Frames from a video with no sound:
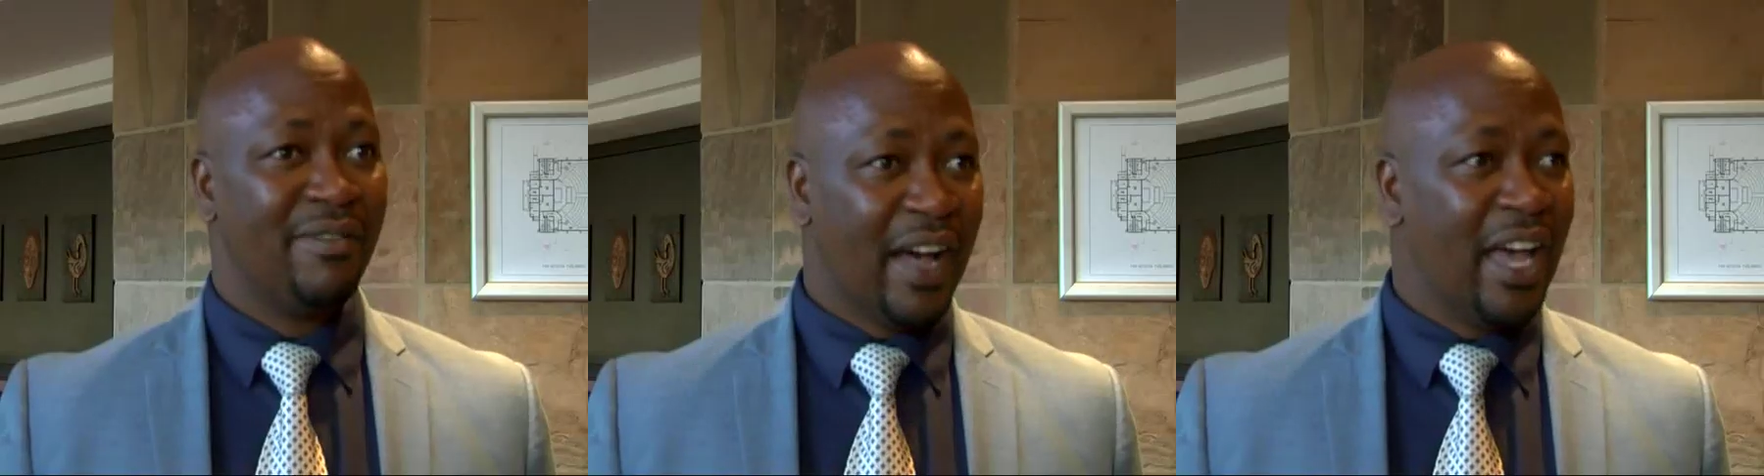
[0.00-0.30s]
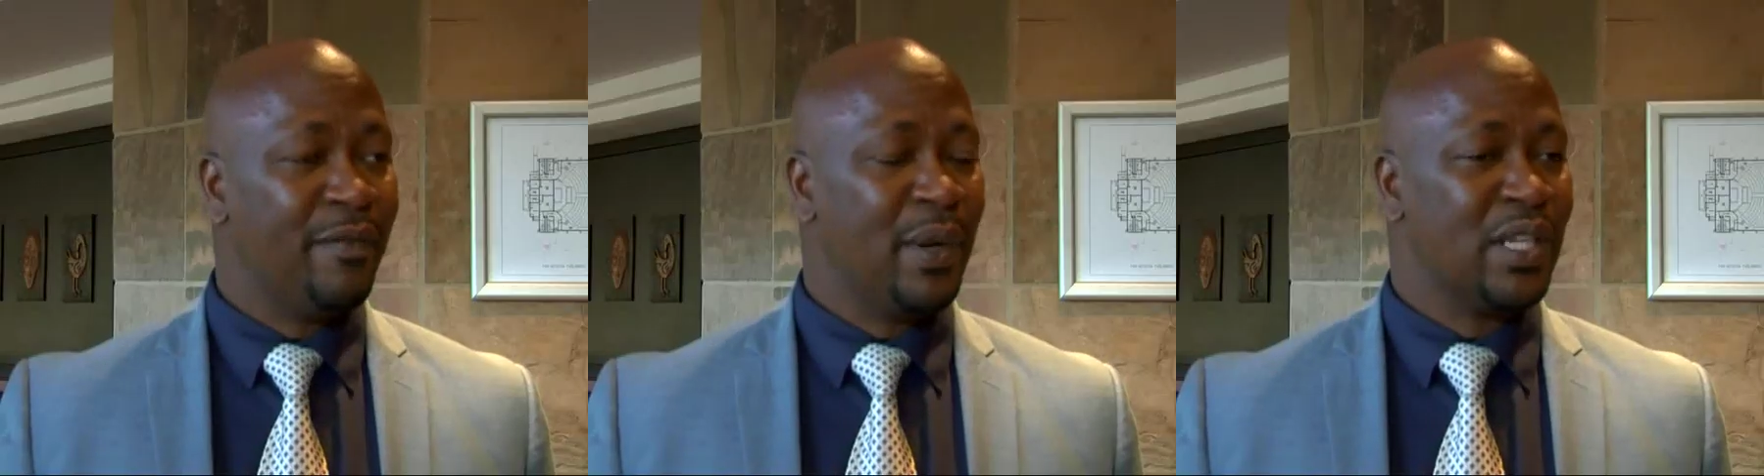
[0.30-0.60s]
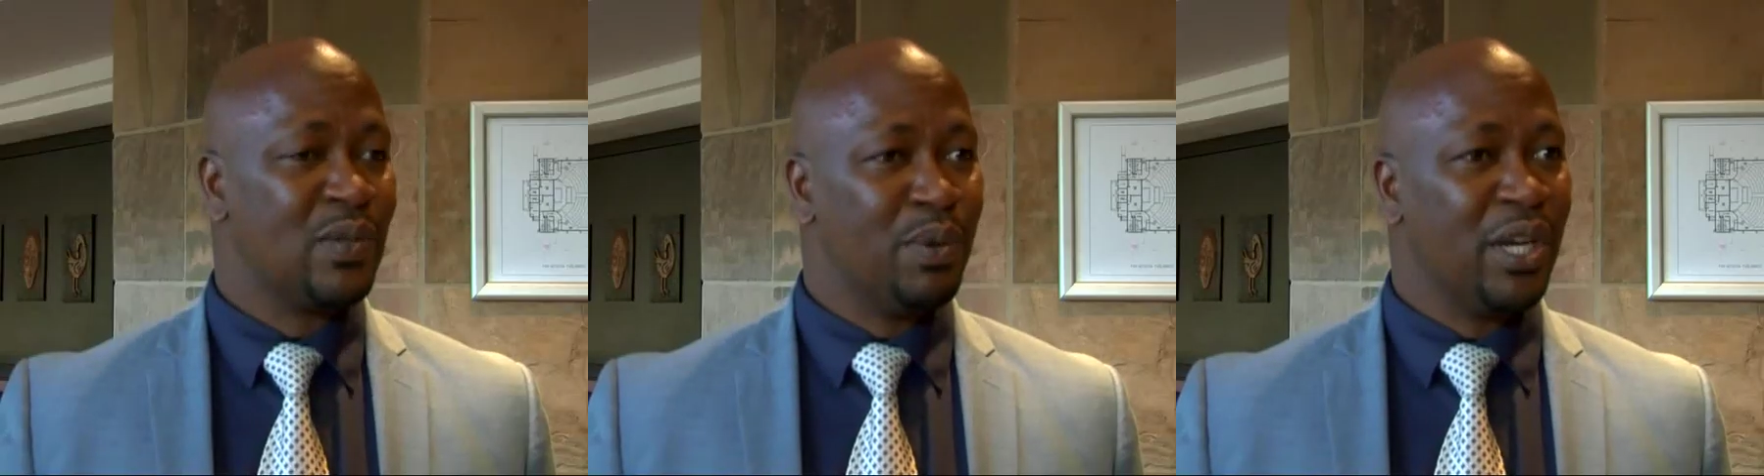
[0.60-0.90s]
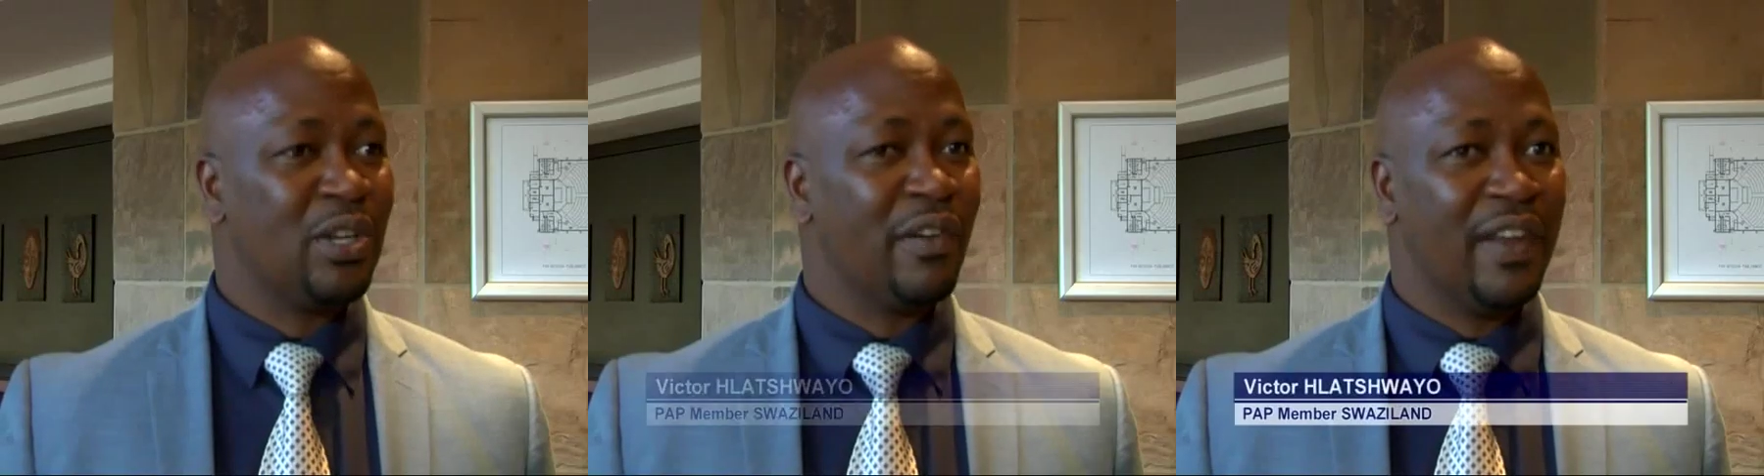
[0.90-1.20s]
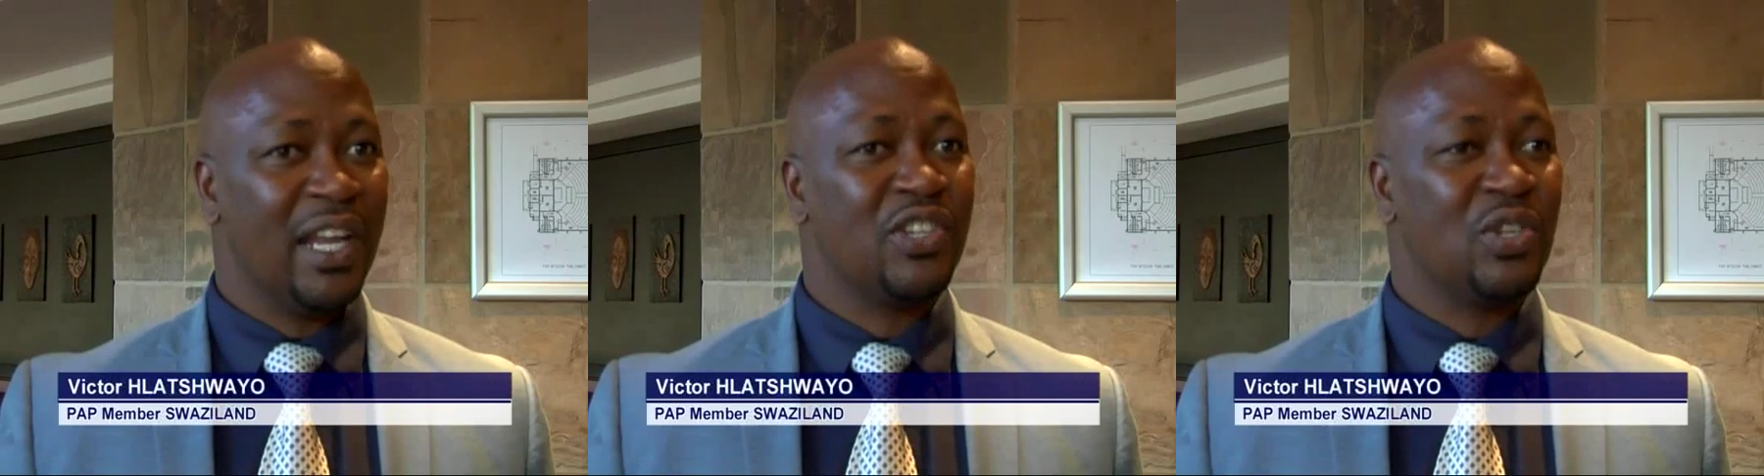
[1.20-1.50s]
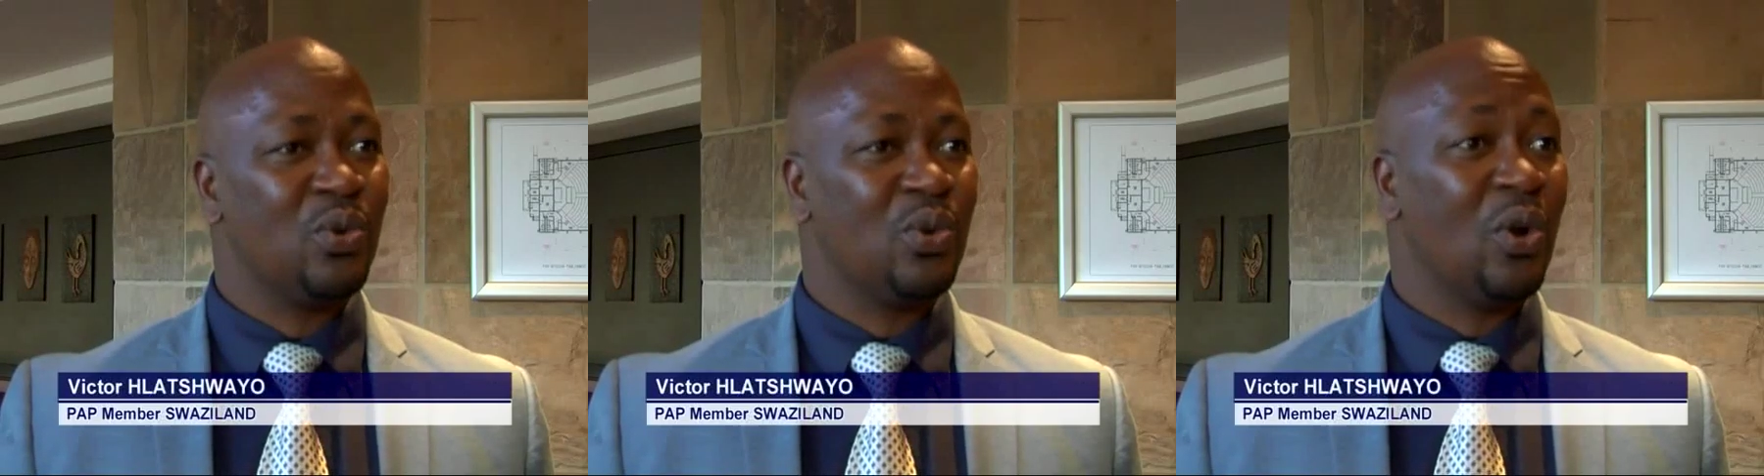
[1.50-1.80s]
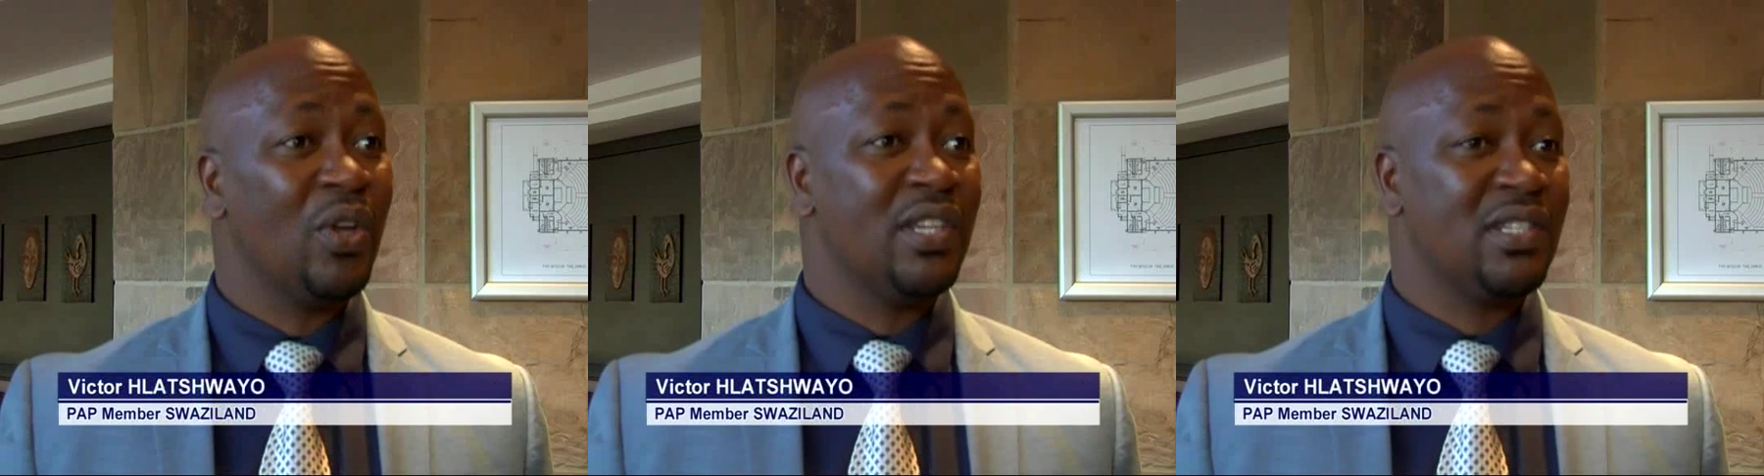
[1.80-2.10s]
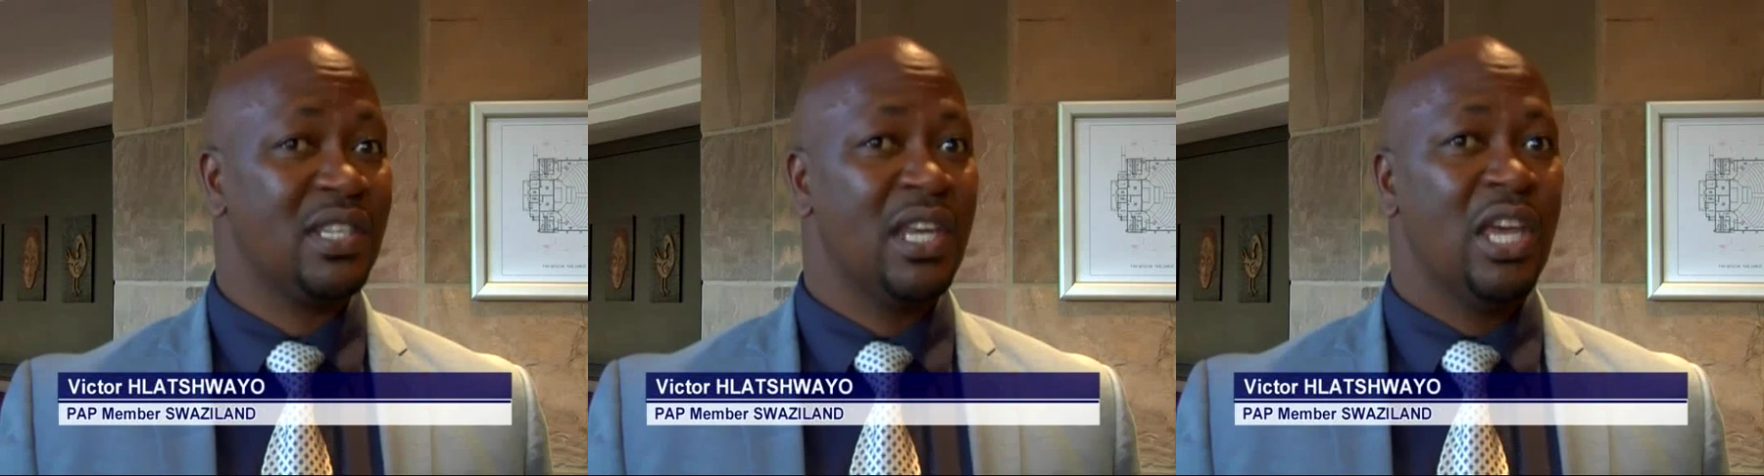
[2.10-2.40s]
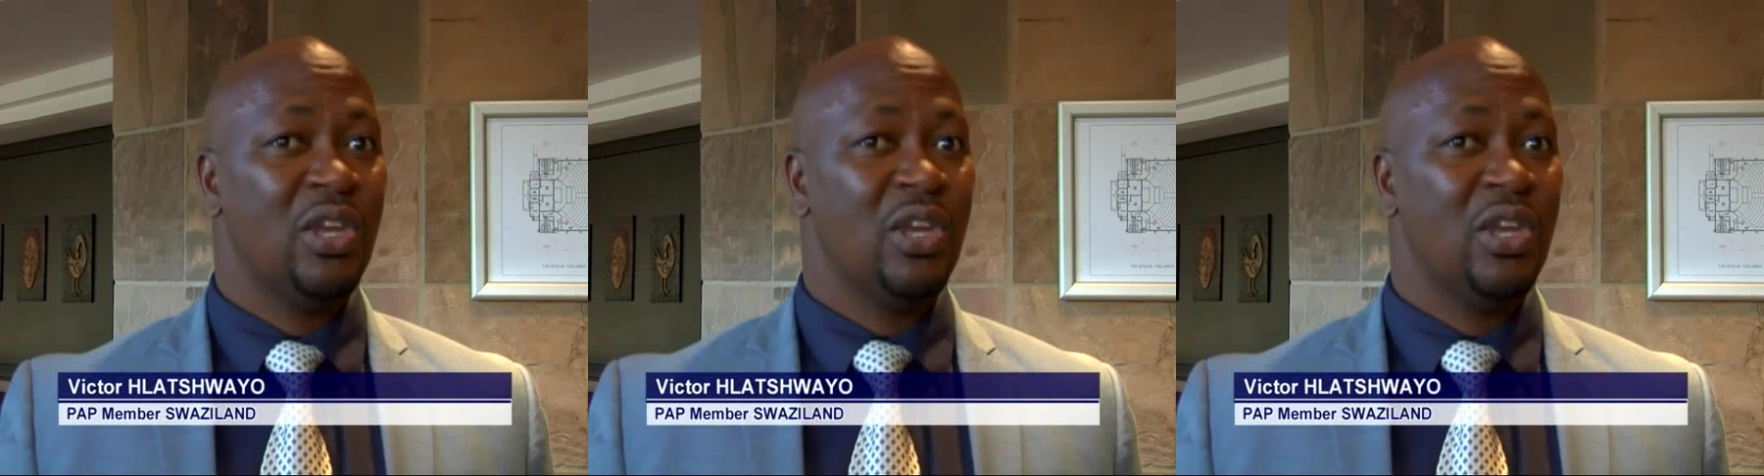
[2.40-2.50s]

vibe and the spirit of election would always,